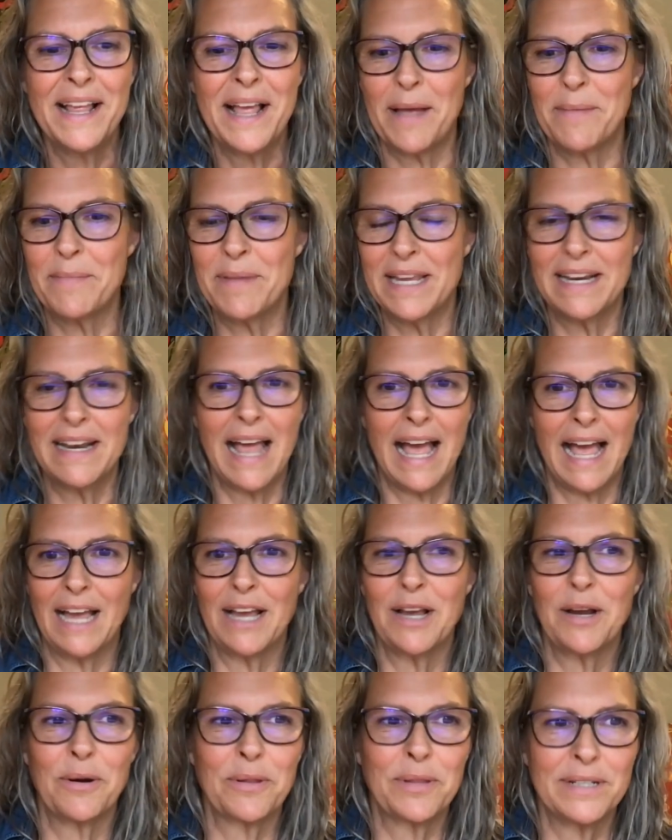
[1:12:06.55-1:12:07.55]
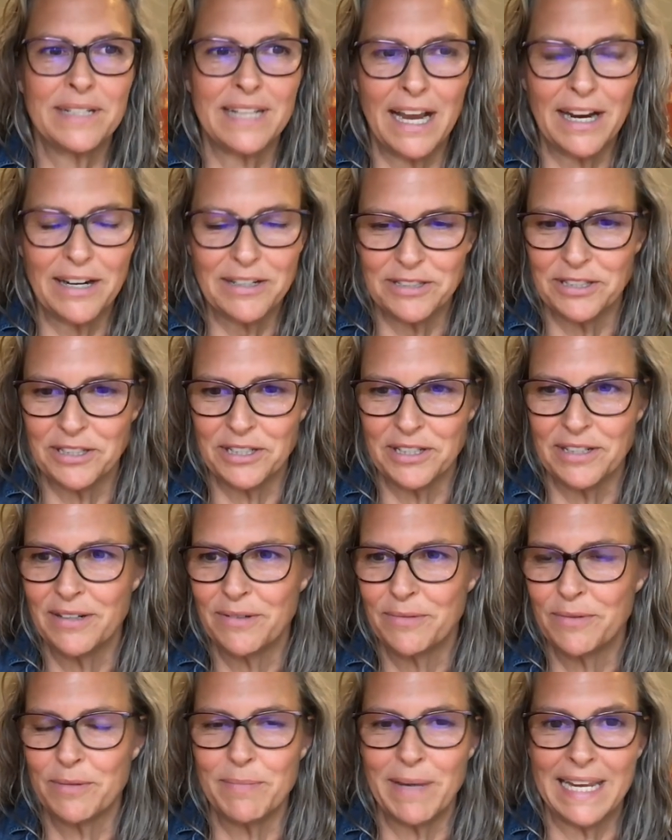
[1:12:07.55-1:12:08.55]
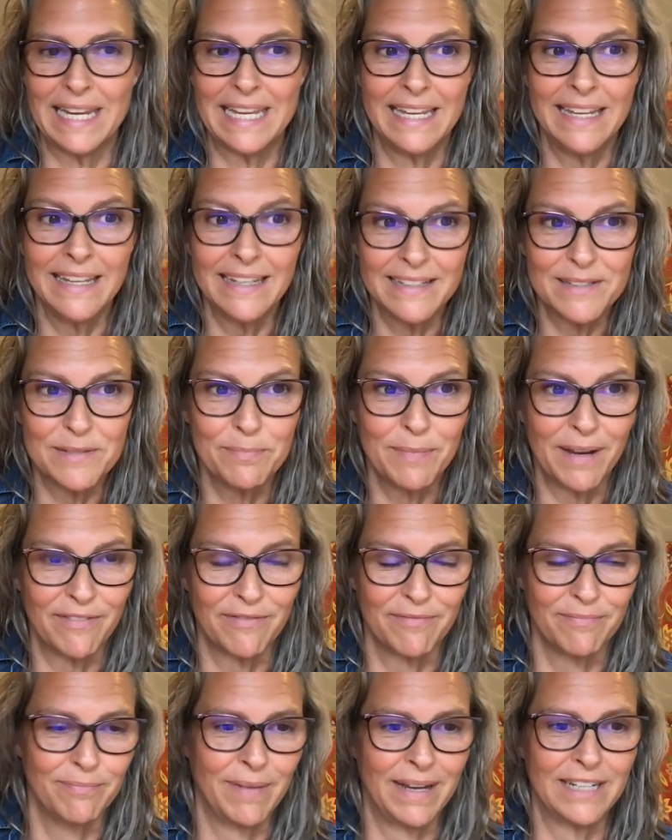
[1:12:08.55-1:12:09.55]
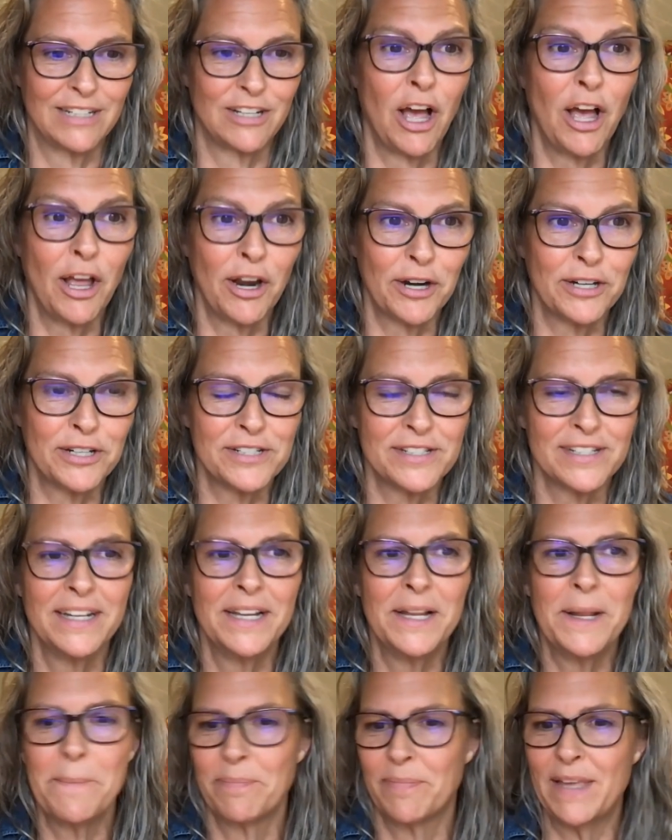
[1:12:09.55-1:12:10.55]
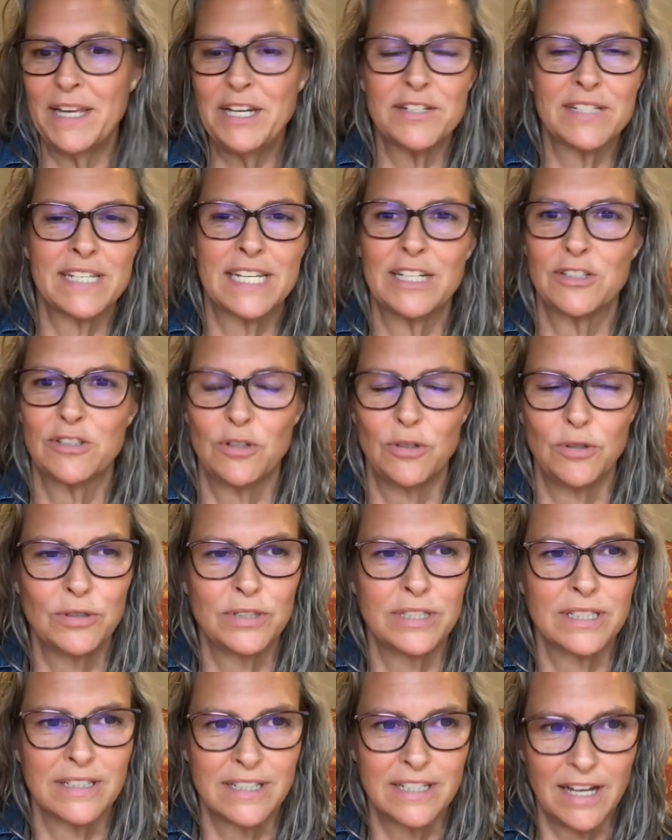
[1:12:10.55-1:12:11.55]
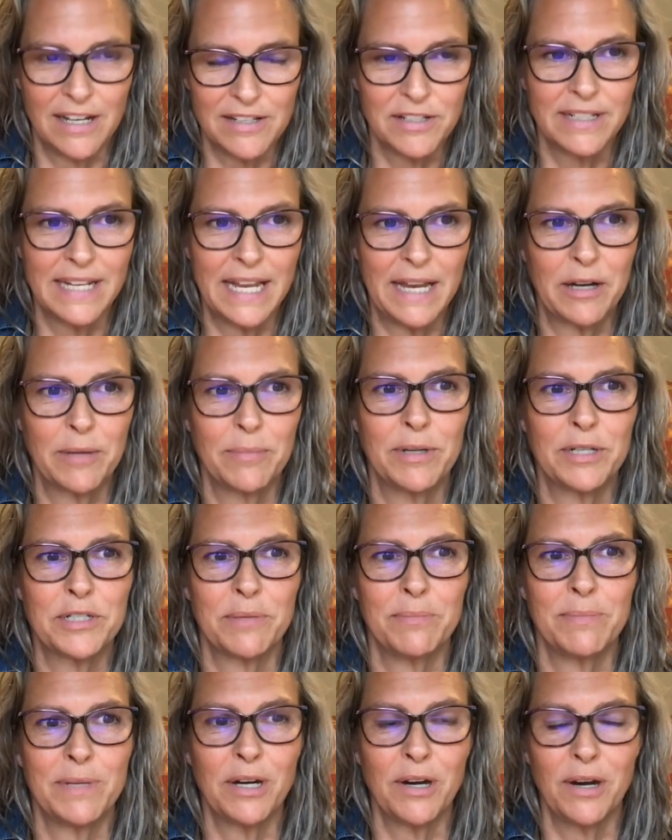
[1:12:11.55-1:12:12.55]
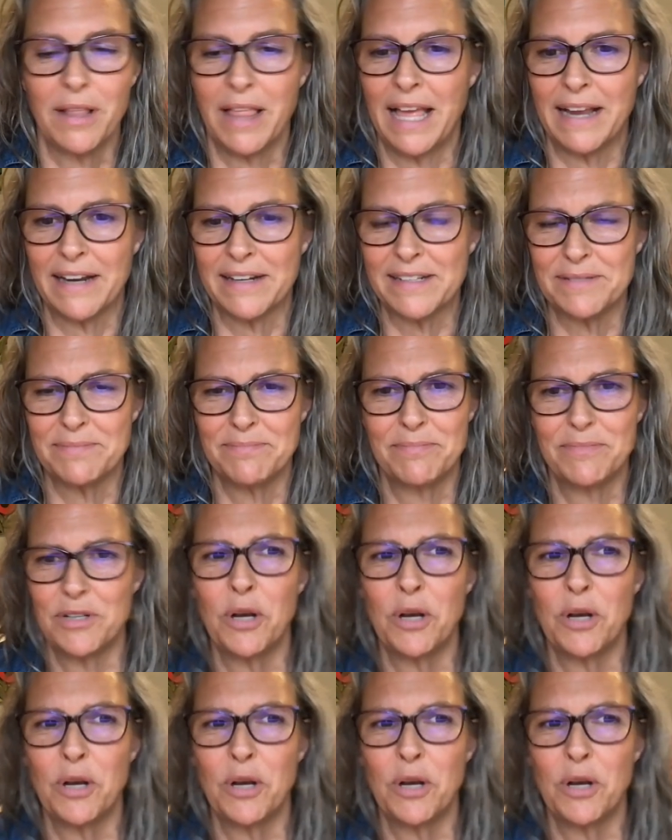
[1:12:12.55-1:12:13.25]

I mean, I go to the doctor with my kids, my daughters, they just get told to guzzle down a bunch of Miralax.